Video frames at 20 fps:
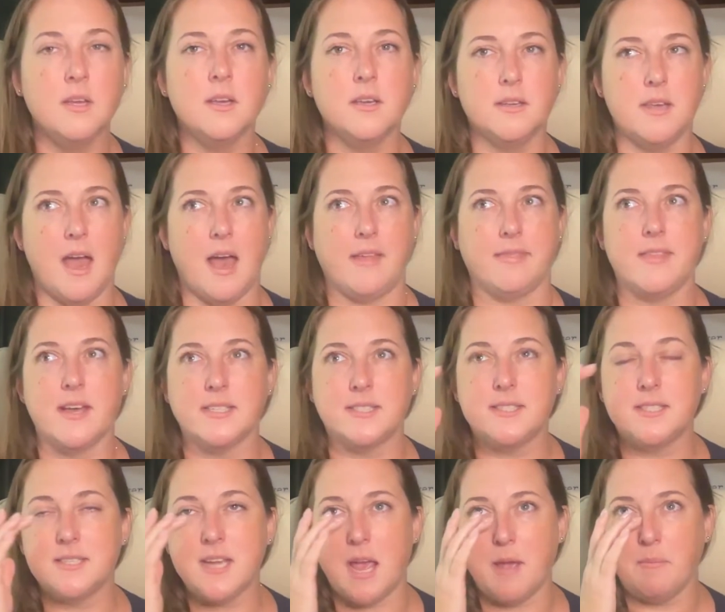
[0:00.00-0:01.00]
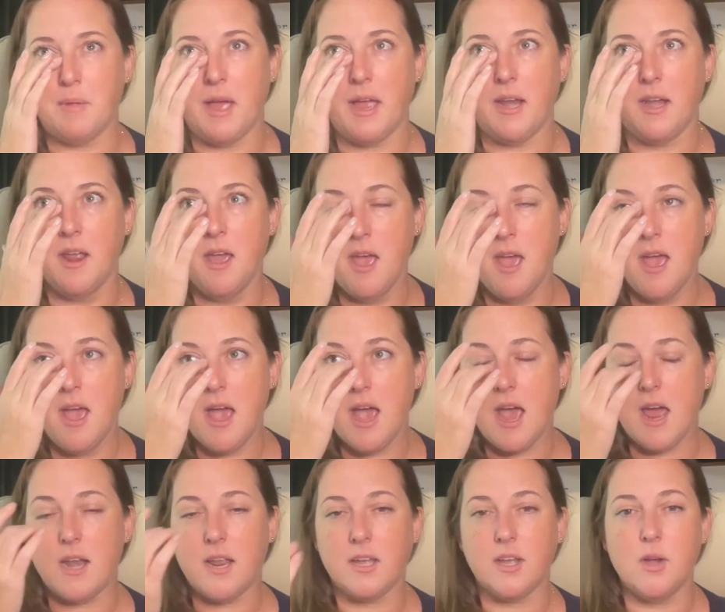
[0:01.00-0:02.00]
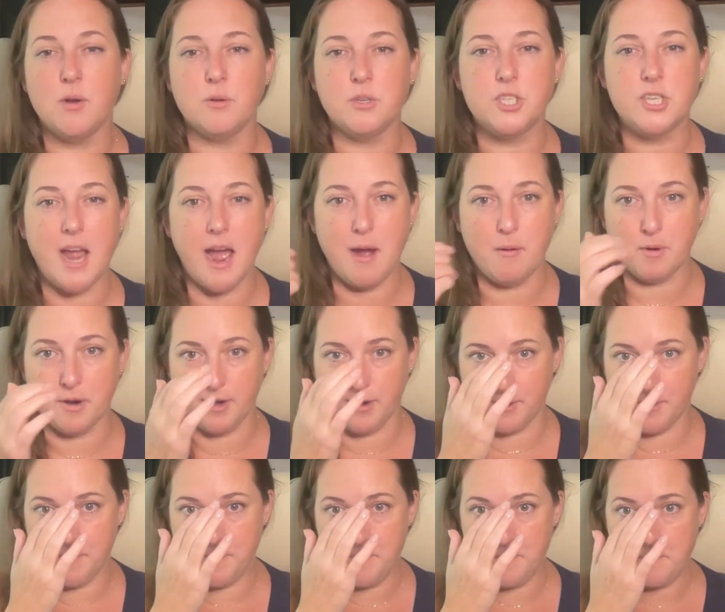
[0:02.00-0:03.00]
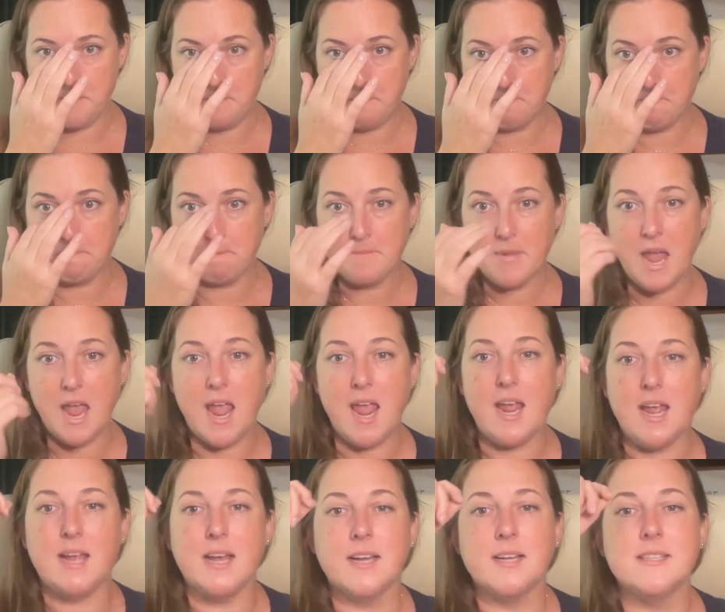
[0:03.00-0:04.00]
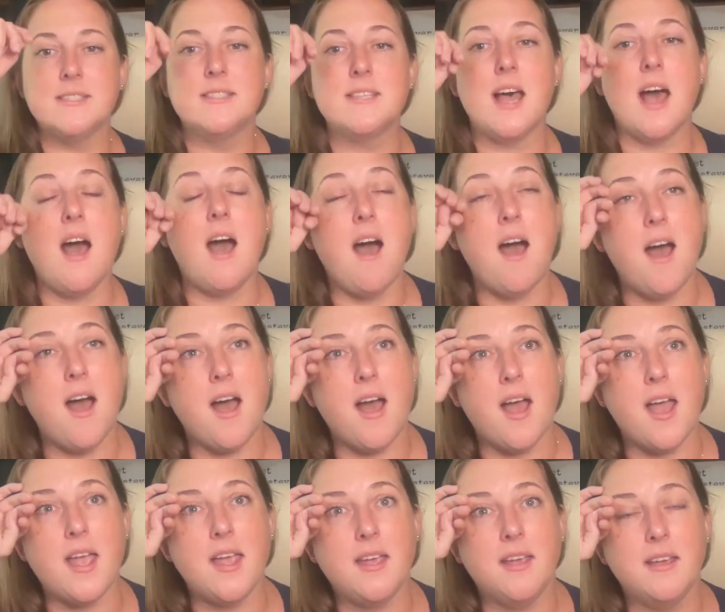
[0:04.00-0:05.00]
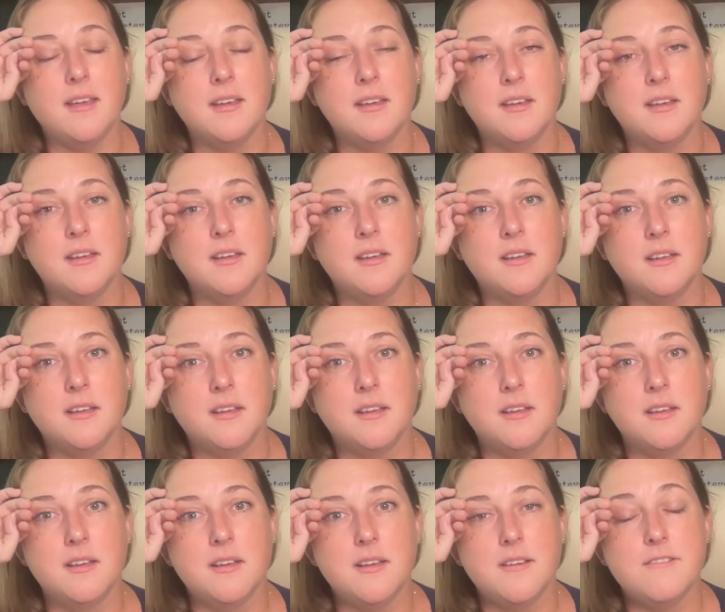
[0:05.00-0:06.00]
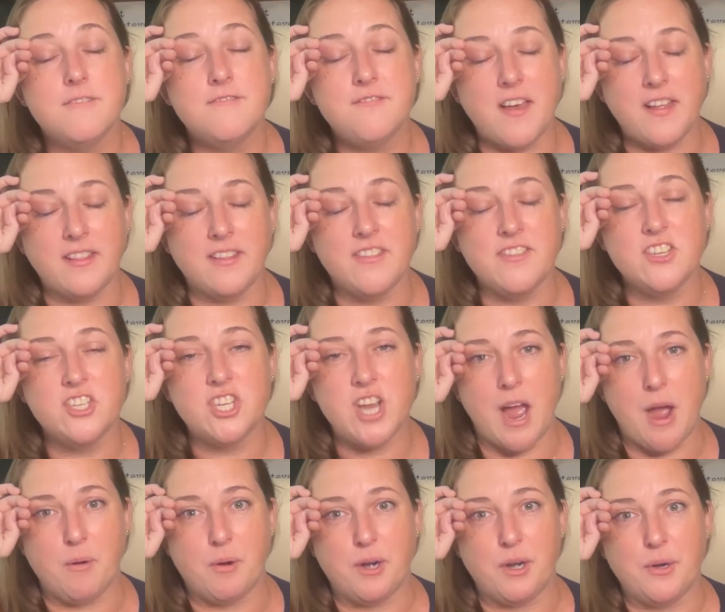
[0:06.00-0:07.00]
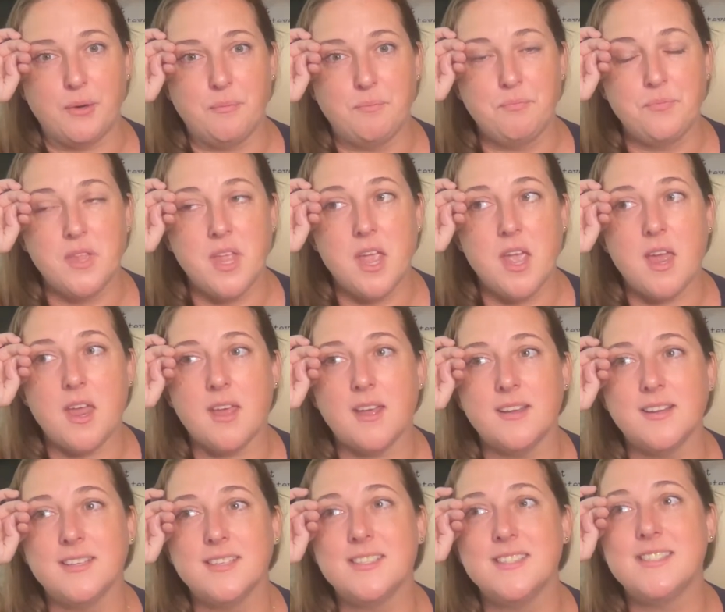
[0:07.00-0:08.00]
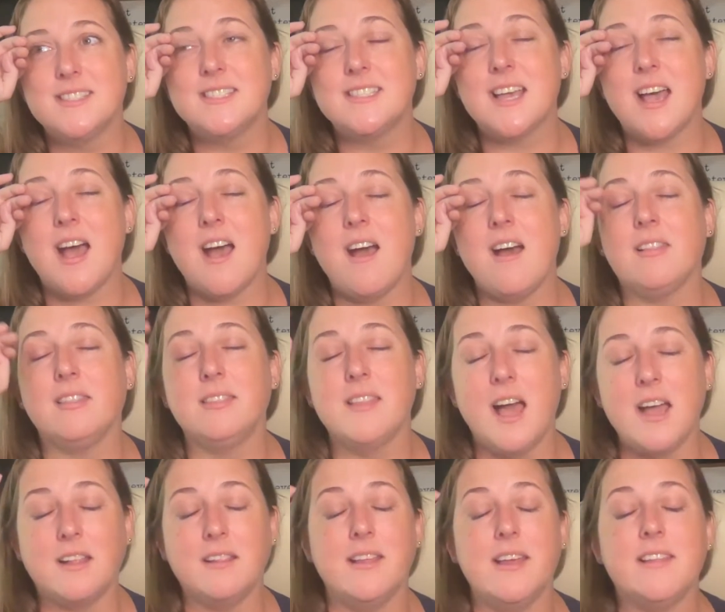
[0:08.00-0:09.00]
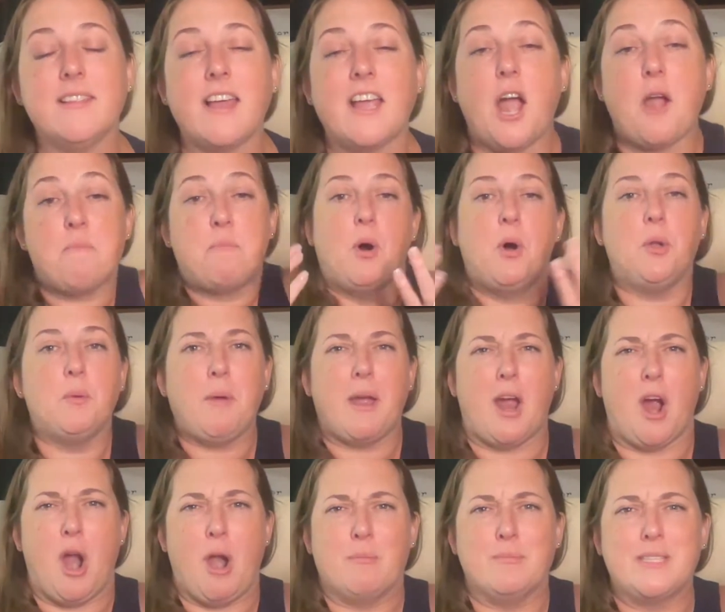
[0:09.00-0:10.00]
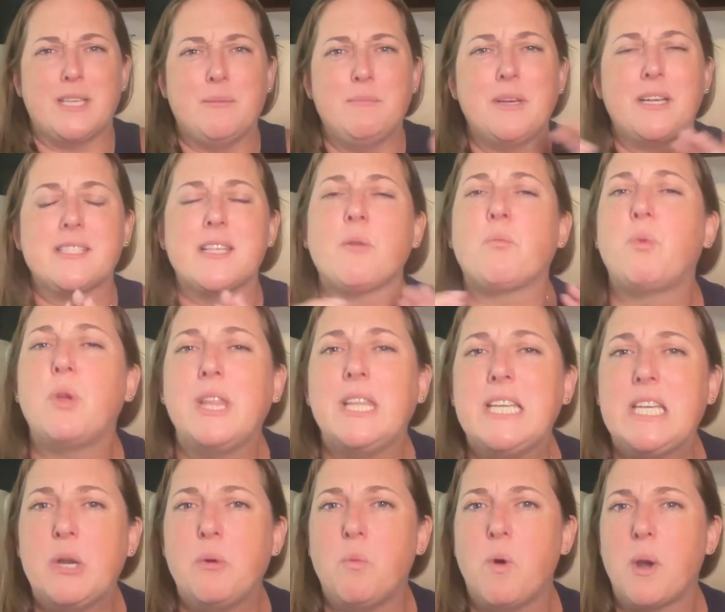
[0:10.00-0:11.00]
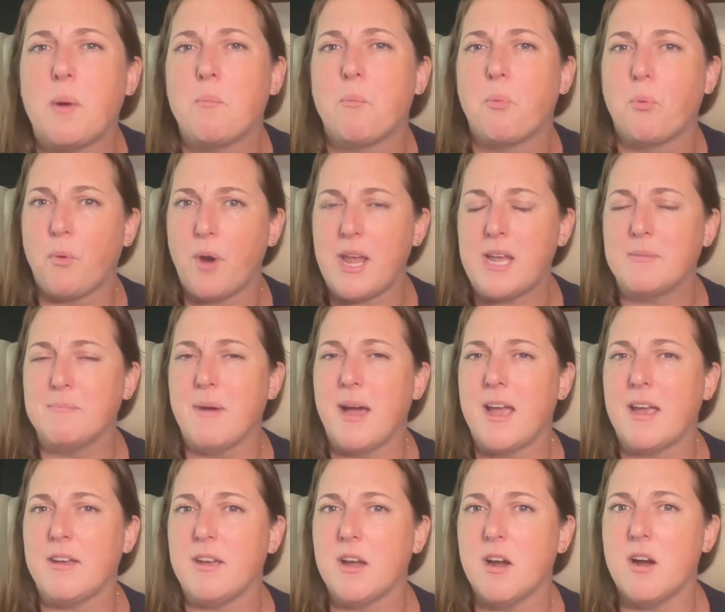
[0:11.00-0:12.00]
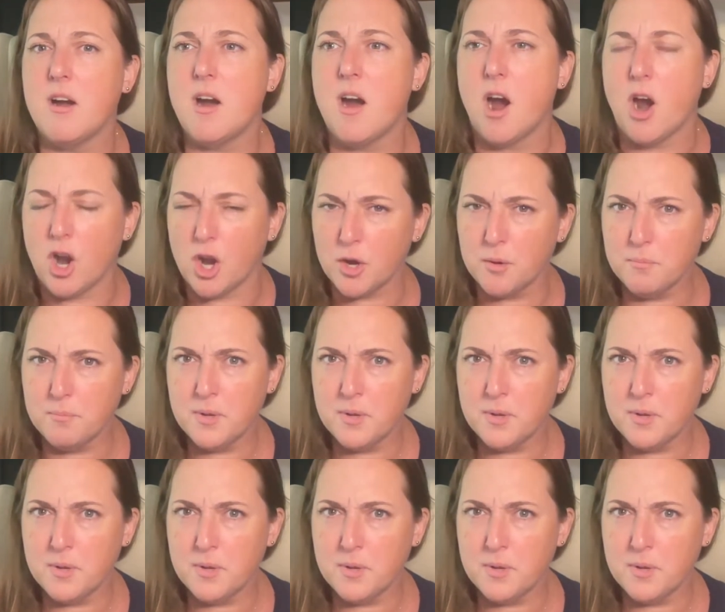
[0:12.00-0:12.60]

Yeah, that's the timeline. And I go shower and I fell in the shower. And luckily, like I pulled my arms in because I really didn't want to break my arm.